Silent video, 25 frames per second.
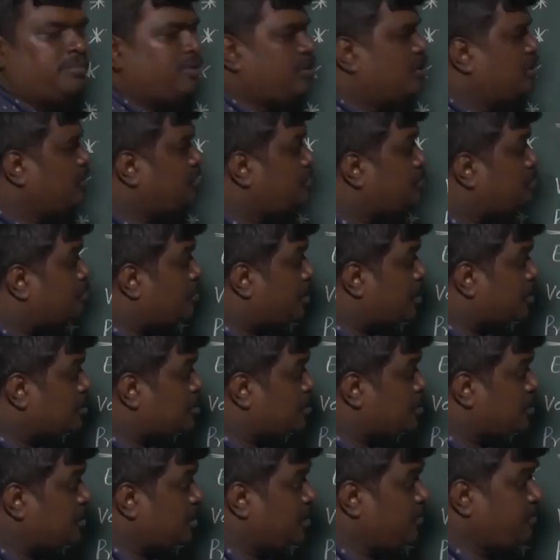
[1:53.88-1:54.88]
because the
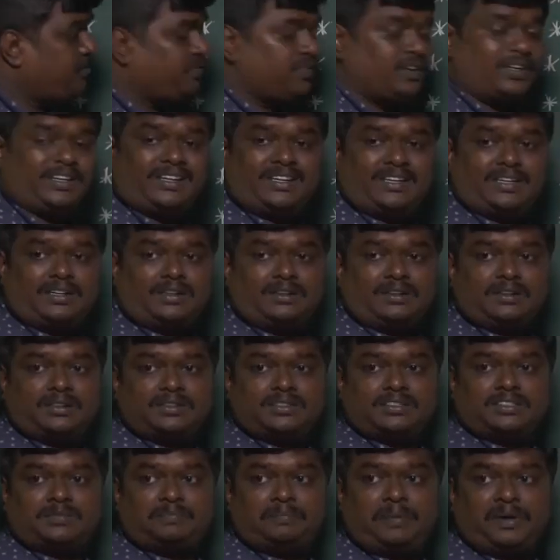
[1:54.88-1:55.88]
production of
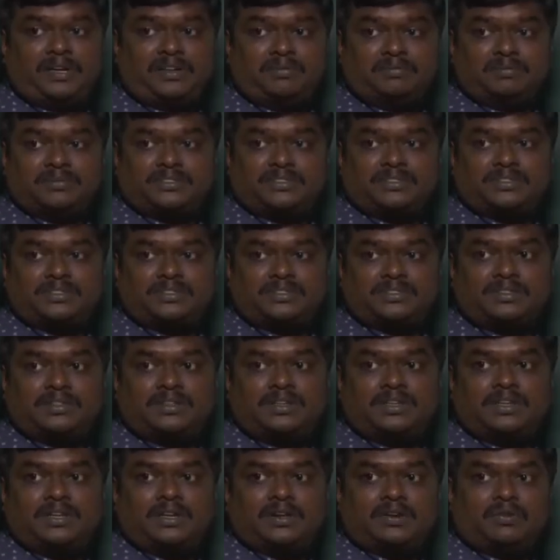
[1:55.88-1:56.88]
sperms
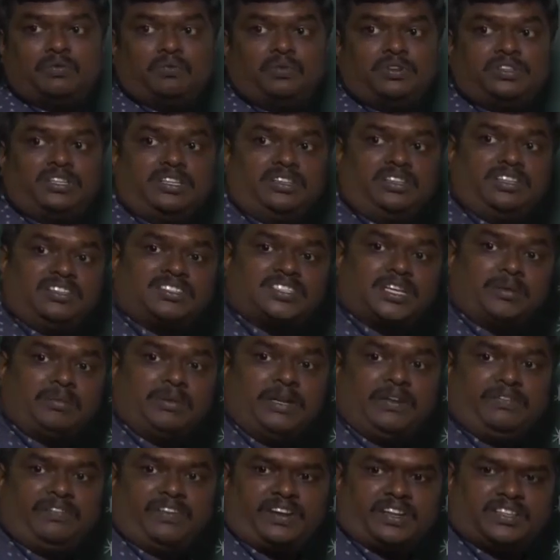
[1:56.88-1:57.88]
within the
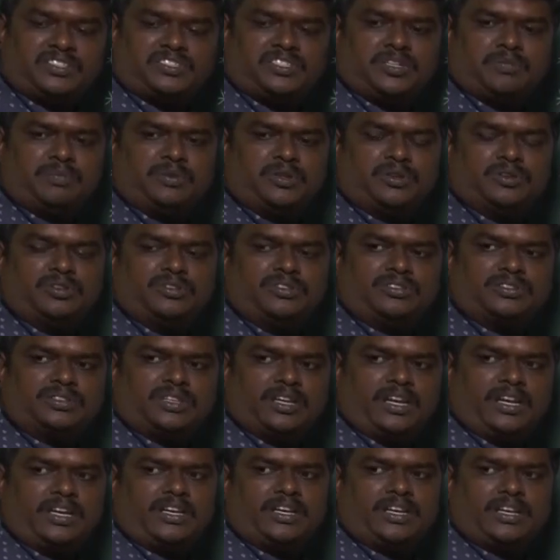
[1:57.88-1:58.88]
seminiferous
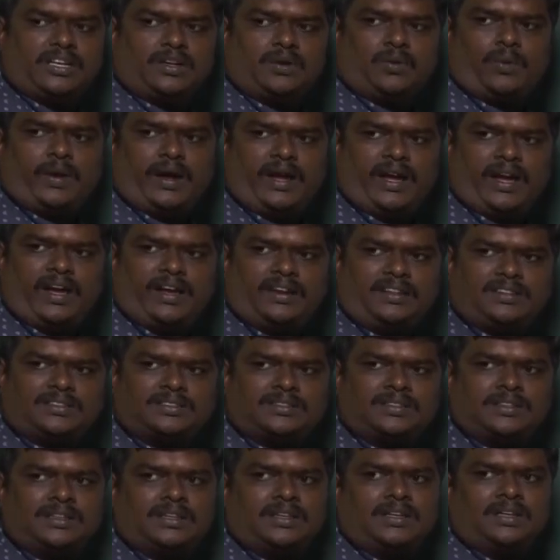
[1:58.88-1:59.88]
tubules, it
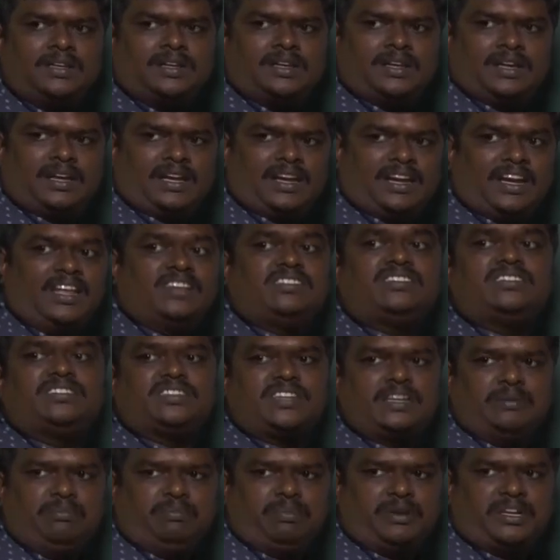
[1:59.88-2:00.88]
requires less
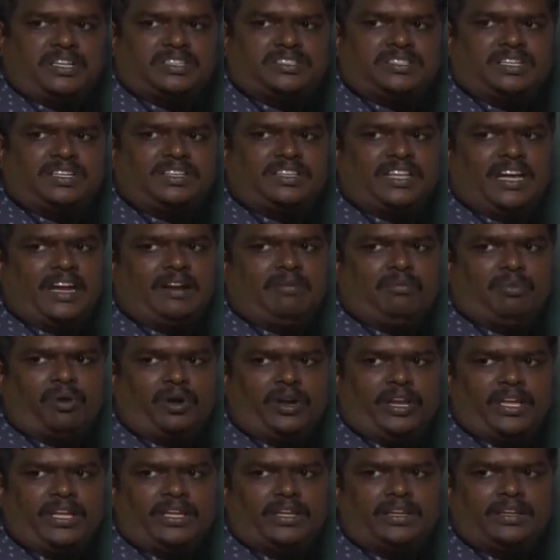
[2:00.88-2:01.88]
temperature than
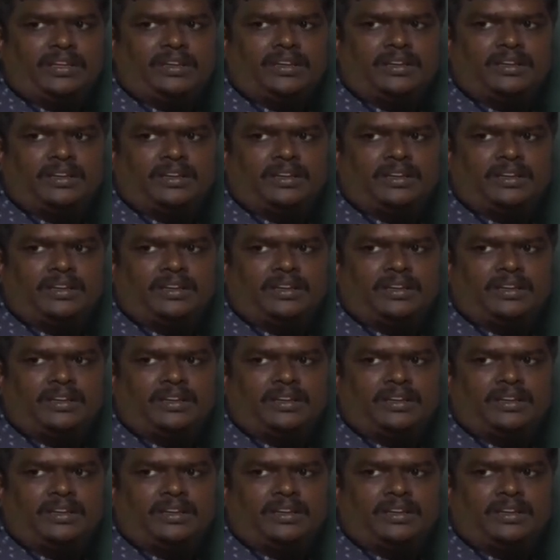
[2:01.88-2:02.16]
body.